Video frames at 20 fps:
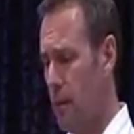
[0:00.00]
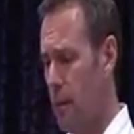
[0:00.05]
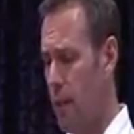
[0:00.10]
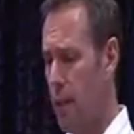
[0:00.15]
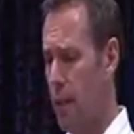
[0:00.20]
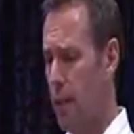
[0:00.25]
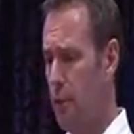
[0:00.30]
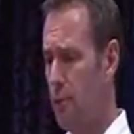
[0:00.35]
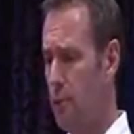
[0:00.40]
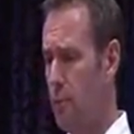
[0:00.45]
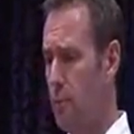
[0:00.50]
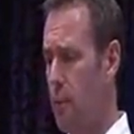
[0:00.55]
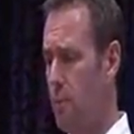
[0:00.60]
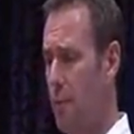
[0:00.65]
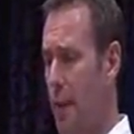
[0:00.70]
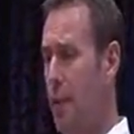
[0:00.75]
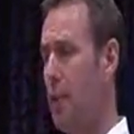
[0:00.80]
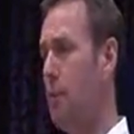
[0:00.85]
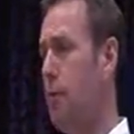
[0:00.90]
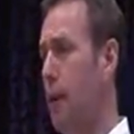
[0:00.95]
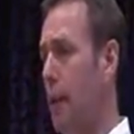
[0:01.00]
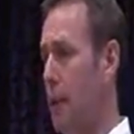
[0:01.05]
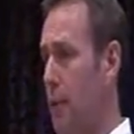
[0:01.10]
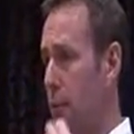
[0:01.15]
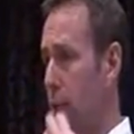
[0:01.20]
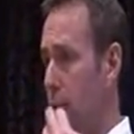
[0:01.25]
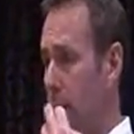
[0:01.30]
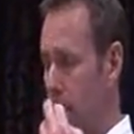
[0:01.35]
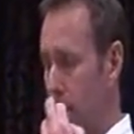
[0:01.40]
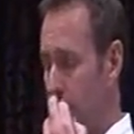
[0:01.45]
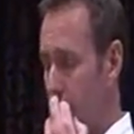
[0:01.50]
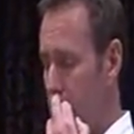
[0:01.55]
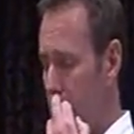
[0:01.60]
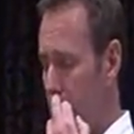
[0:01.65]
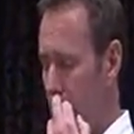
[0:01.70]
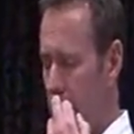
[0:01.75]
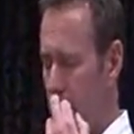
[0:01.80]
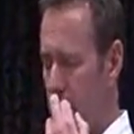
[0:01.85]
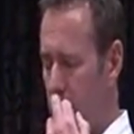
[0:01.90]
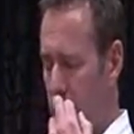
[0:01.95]
met the valuer,
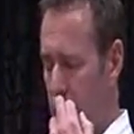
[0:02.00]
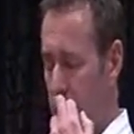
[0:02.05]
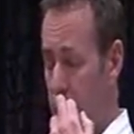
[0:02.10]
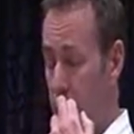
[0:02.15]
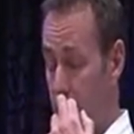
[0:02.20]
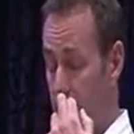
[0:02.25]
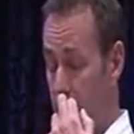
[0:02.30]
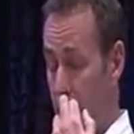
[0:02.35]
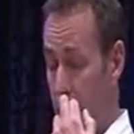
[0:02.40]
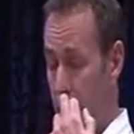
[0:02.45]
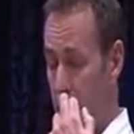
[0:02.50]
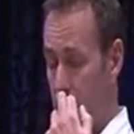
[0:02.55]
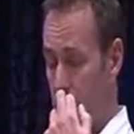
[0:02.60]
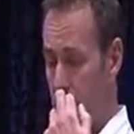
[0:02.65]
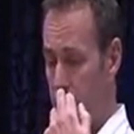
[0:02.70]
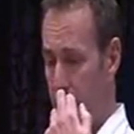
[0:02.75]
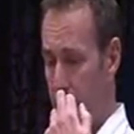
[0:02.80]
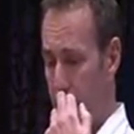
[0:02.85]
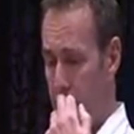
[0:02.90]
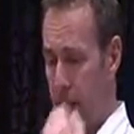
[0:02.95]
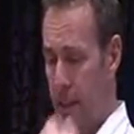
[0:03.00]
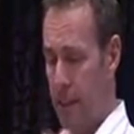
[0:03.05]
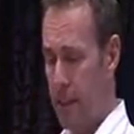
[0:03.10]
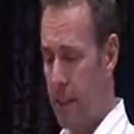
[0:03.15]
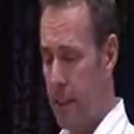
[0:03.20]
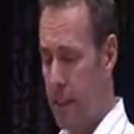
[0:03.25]
the surveyor,